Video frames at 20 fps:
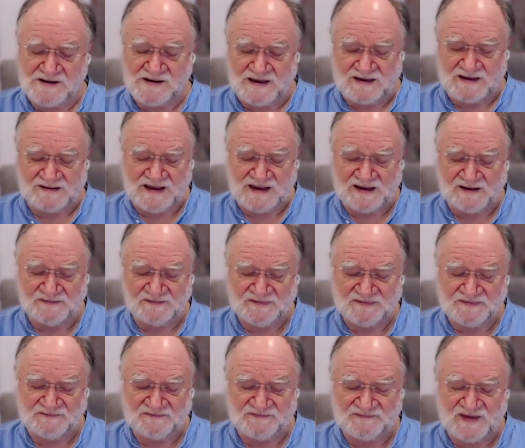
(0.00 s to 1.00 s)
And
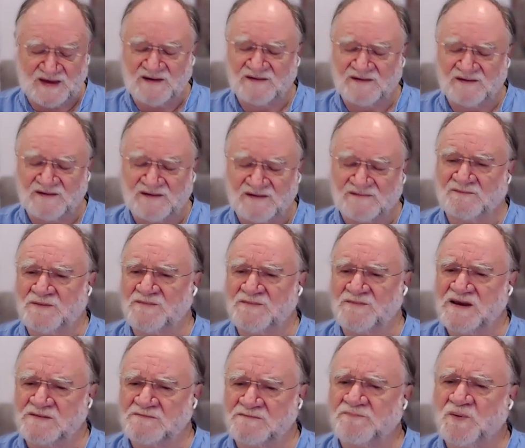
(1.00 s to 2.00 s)
out of that,
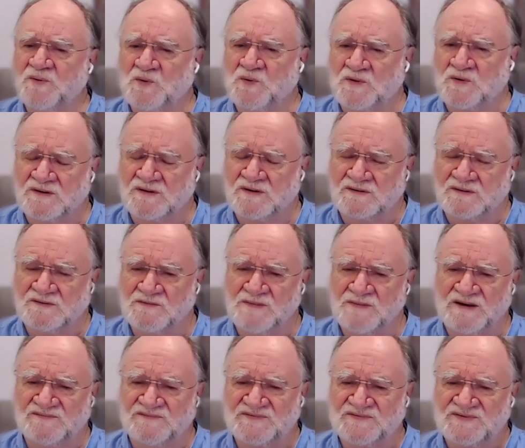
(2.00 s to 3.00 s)
we made a
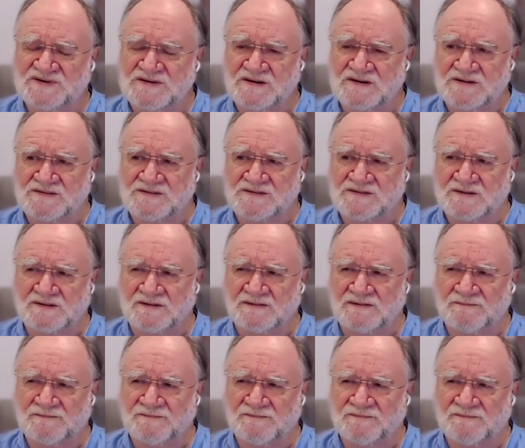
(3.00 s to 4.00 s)
book. You may have seen it.